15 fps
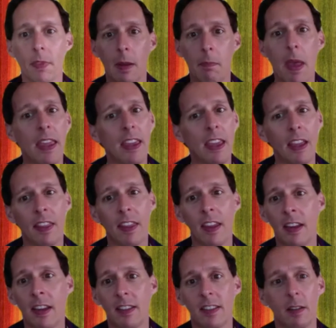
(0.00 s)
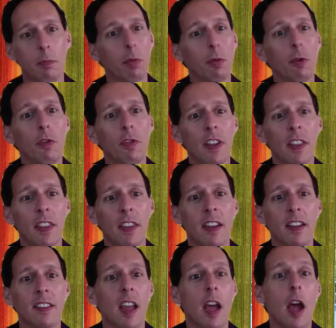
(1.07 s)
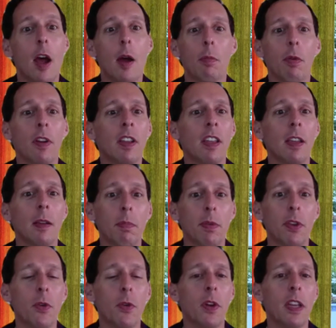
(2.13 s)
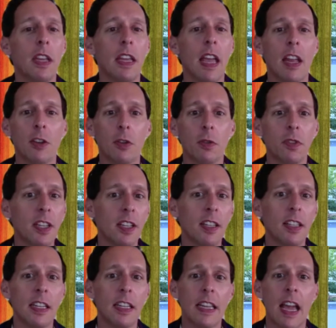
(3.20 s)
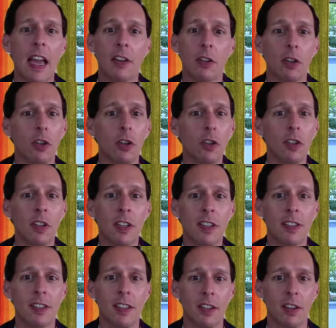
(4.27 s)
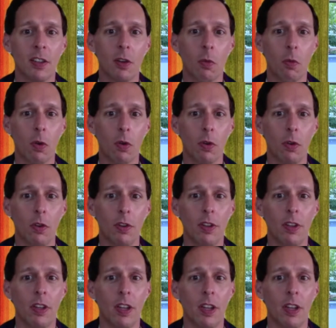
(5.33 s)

Making things, improving things, bringing beauty and utility and goodness into the world